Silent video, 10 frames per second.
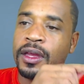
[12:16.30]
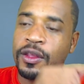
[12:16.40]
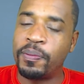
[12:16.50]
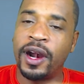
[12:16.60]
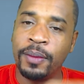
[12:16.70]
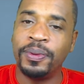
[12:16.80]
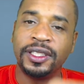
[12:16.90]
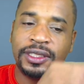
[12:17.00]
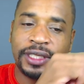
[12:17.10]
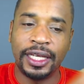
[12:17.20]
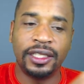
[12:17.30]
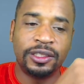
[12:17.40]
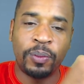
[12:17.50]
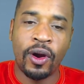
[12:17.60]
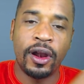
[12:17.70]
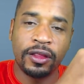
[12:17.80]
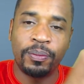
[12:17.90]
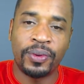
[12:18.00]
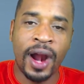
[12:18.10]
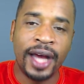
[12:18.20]
The purpose is part of the
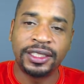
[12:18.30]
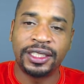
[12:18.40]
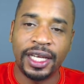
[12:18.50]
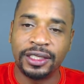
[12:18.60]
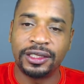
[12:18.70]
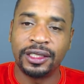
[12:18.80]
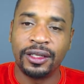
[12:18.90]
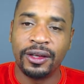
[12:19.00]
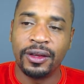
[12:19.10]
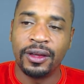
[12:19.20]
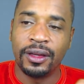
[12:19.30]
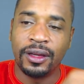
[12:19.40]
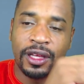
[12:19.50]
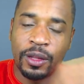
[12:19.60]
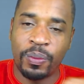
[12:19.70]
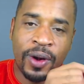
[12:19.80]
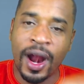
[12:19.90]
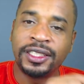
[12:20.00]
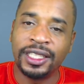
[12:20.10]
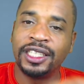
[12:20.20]
process, and the
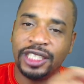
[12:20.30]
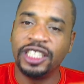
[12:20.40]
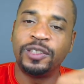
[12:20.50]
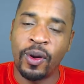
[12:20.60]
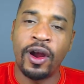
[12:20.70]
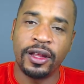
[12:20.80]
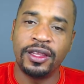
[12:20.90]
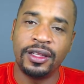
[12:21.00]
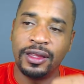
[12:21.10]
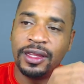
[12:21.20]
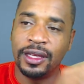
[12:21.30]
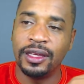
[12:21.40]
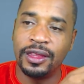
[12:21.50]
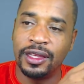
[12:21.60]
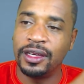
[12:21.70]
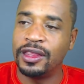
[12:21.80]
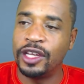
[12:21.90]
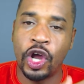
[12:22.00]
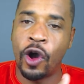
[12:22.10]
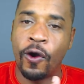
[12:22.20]
process is part of
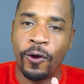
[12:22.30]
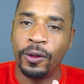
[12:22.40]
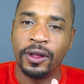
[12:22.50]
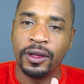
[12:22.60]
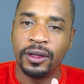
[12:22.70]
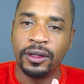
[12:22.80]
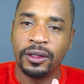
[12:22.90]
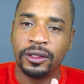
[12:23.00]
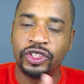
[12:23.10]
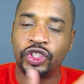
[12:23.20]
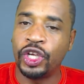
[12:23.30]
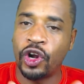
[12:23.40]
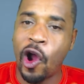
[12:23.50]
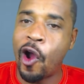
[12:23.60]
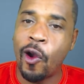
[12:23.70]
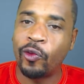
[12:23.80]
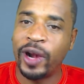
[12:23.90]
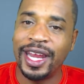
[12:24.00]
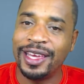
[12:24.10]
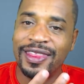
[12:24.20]
the goal. So you're
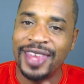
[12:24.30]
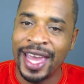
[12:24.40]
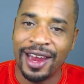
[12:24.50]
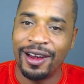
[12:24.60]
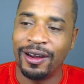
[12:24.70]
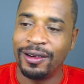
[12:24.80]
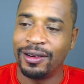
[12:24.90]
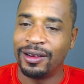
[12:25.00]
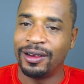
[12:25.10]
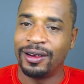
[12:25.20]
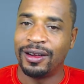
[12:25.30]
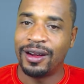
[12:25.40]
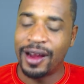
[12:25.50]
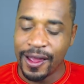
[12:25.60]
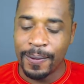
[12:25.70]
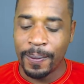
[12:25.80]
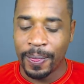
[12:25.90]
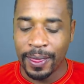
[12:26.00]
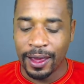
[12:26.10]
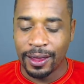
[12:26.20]
already there, right?
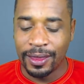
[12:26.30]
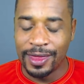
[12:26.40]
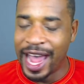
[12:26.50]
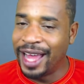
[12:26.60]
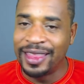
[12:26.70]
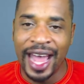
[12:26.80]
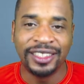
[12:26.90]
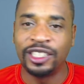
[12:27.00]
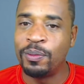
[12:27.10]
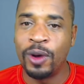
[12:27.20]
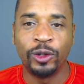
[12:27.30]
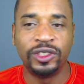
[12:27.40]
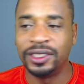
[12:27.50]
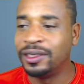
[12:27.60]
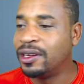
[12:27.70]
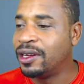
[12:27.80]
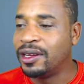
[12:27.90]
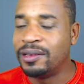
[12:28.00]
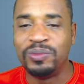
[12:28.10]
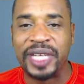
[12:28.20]
That's the most
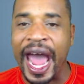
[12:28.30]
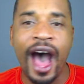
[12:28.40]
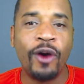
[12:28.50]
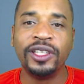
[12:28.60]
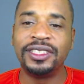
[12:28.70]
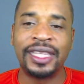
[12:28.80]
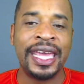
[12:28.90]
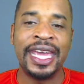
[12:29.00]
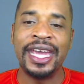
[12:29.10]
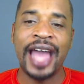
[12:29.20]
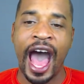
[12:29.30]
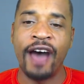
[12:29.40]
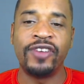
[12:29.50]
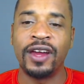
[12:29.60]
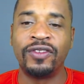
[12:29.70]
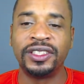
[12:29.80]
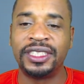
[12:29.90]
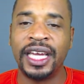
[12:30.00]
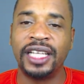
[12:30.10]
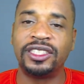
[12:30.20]
Taoist thing I've ever
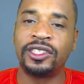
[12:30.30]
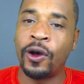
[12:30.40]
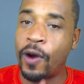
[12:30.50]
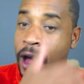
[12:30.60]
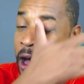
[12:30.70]
said. So